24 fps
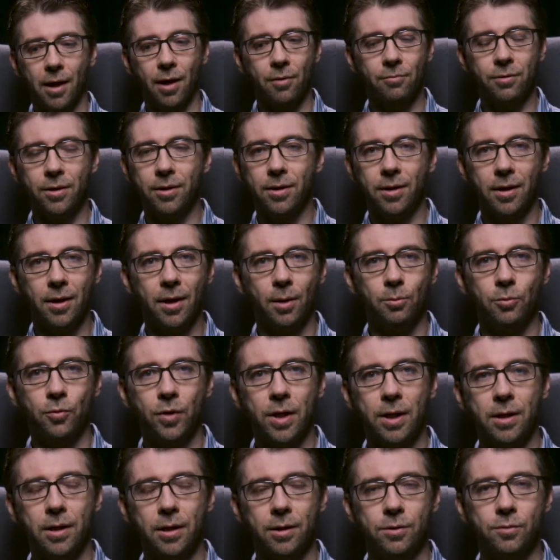Everything I'm
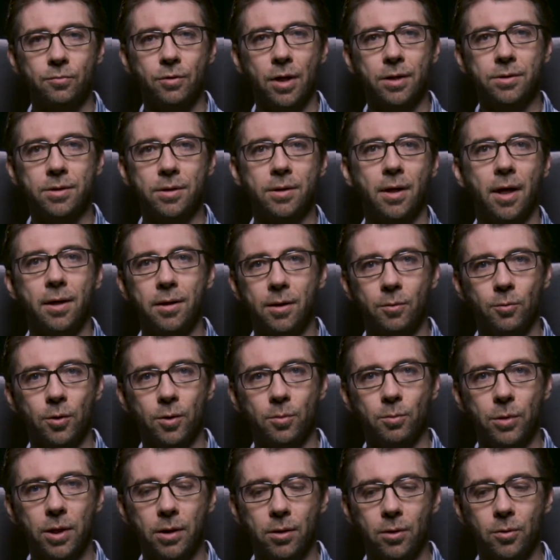reading is resonating
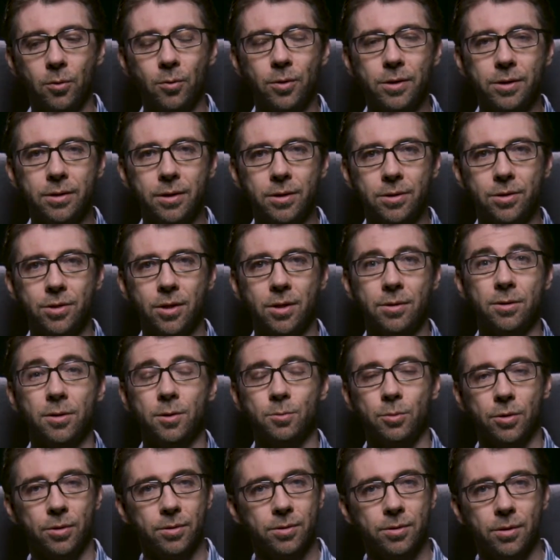with me. Who is this Jesus
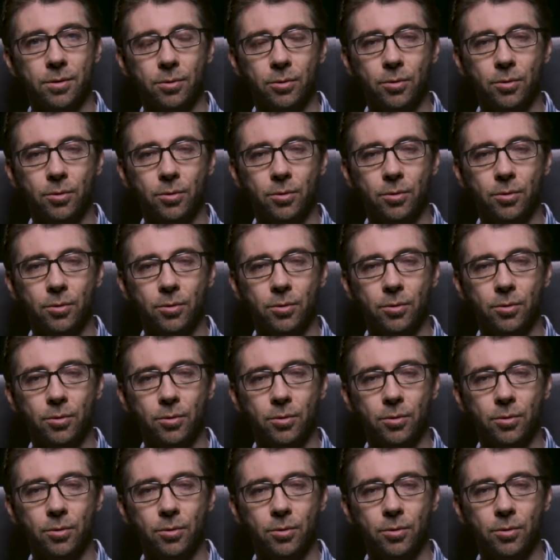person?